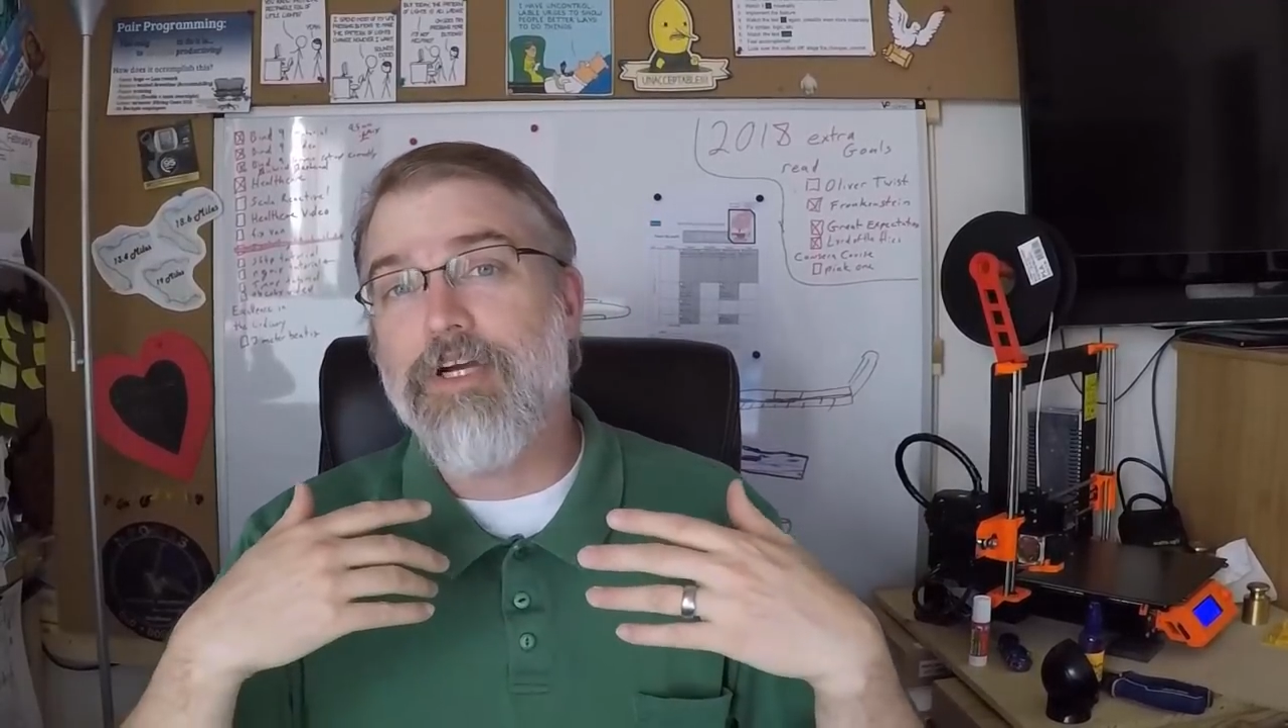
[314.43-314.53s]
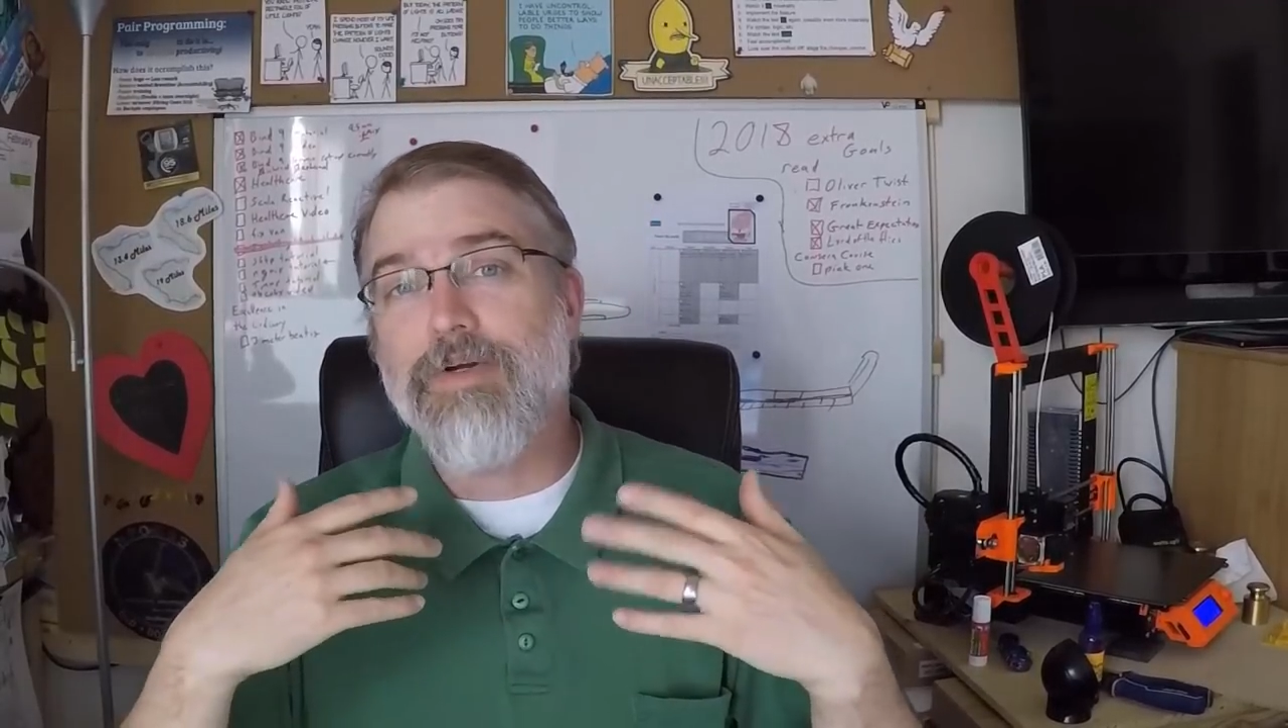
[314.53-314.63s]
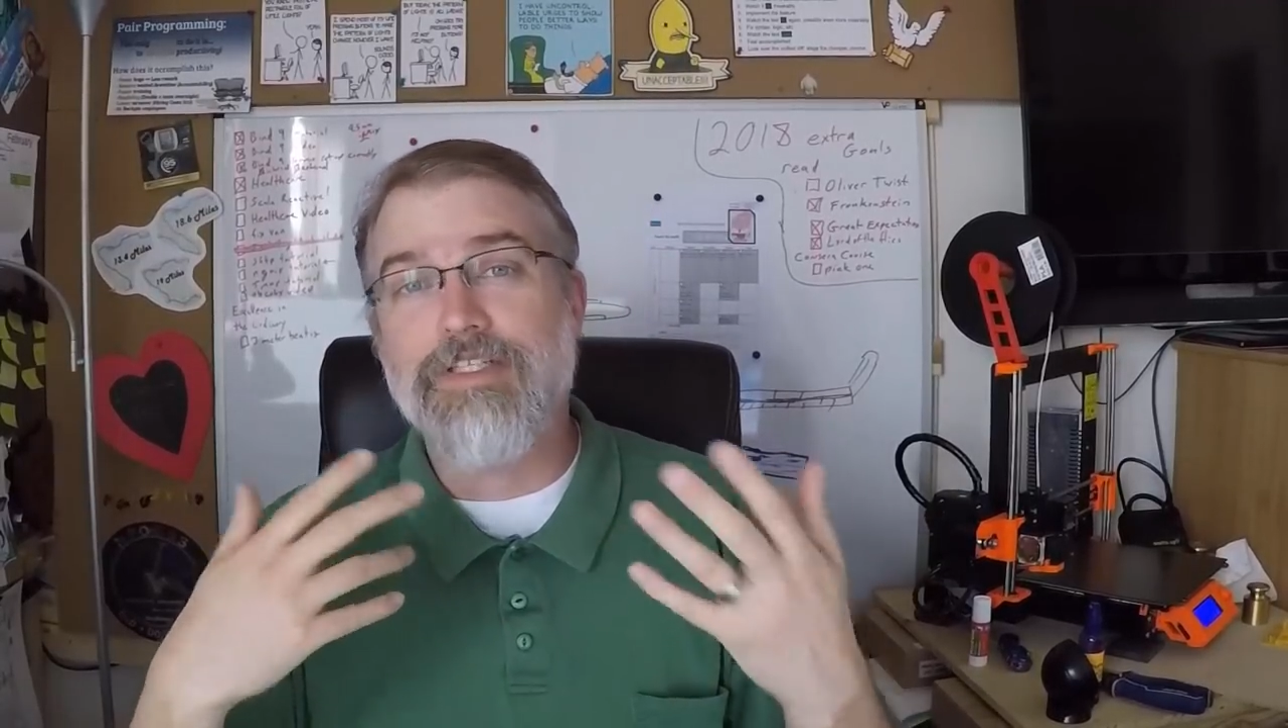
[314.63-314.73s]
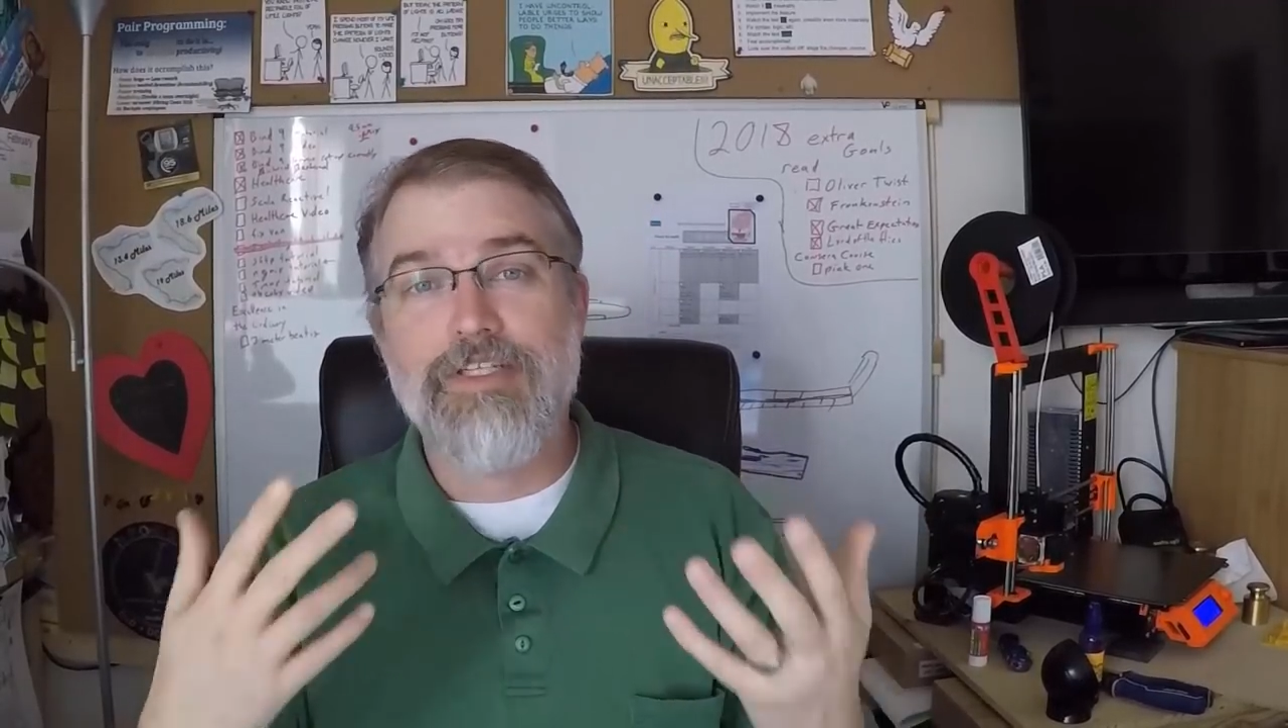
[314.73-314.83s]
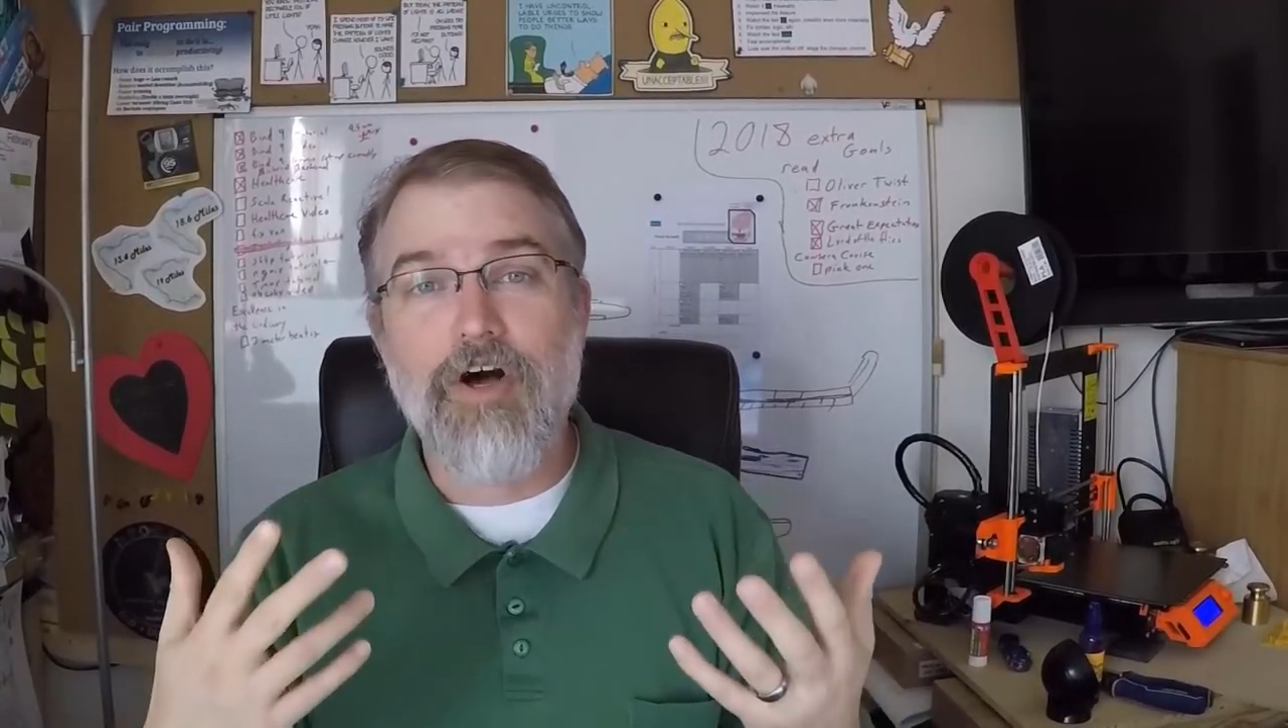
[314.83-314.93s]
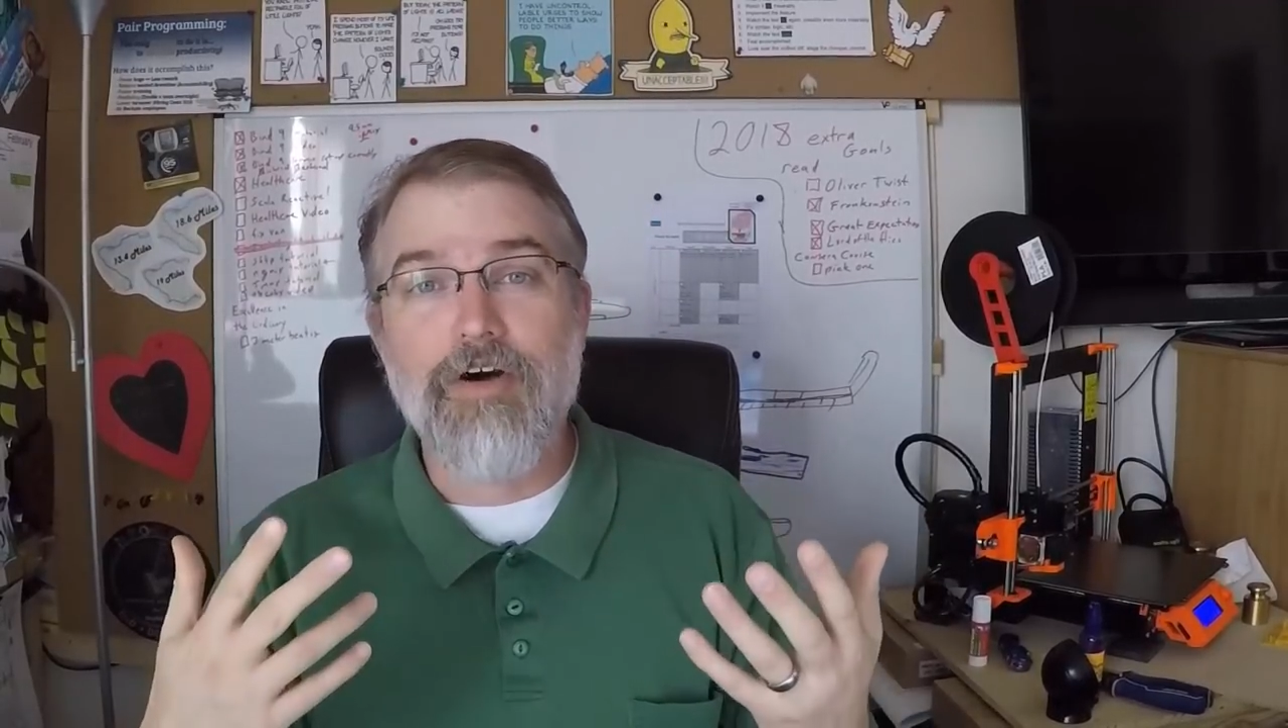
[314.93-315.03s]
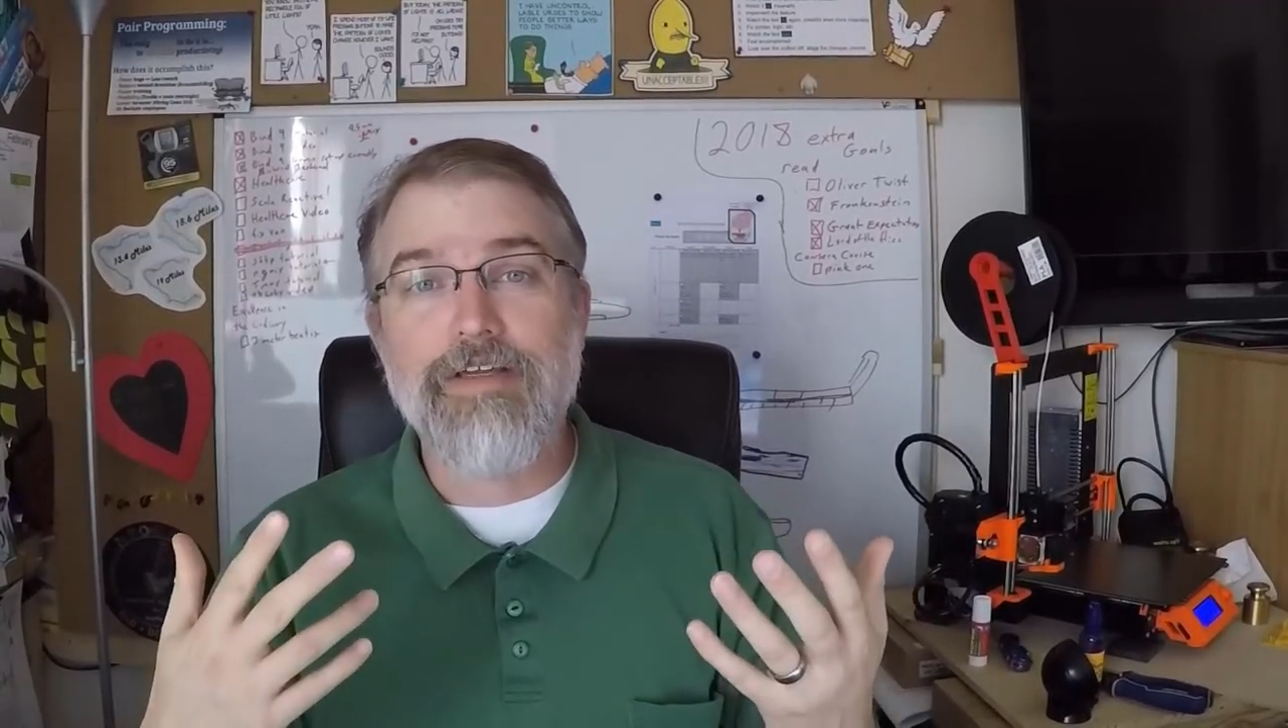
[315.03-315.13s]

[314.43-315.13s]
install it